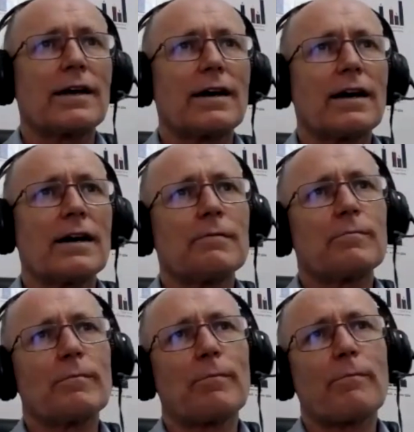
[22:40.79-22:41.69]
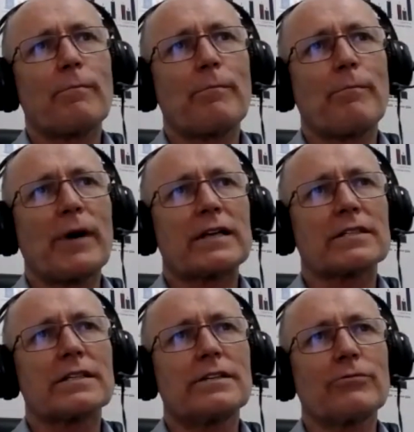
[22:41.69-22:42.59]
Um, but
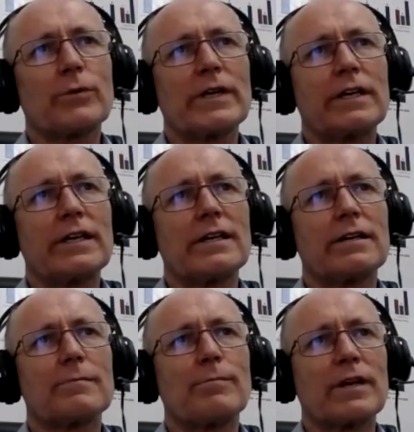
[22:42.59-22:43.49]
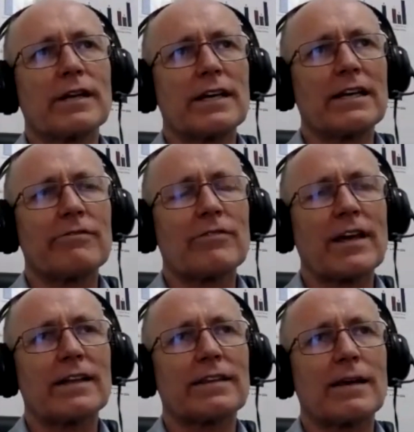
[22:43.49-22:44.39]
if we believe
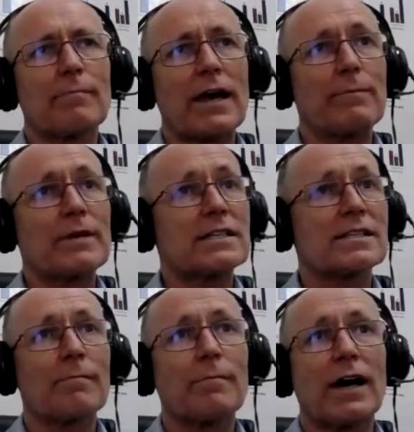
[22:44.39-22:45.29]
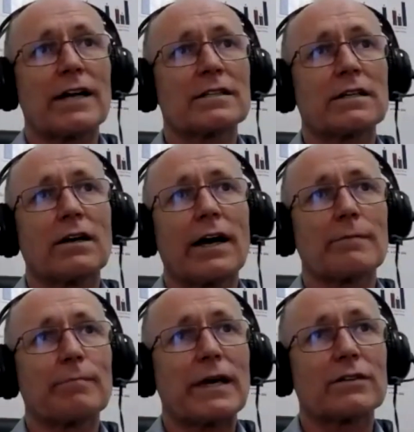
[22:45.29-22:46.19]
that there may be some
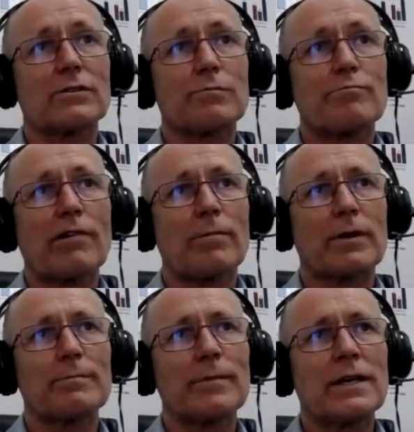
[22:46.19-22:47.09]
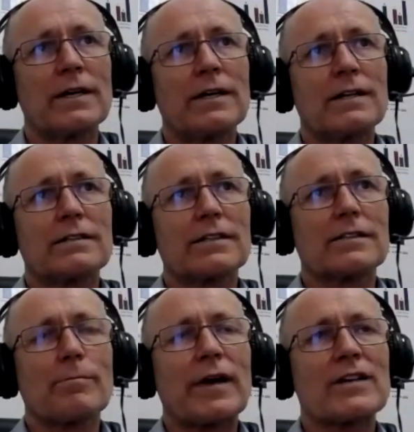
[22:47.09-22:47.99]
underlying medical problem that
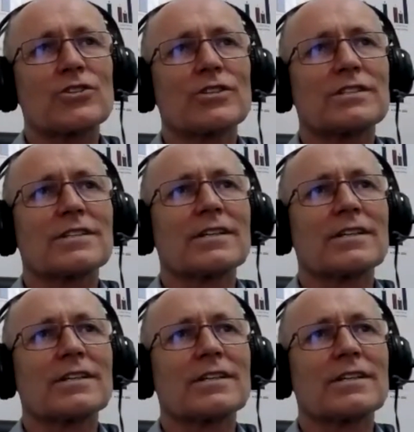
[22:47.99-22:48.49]
the patient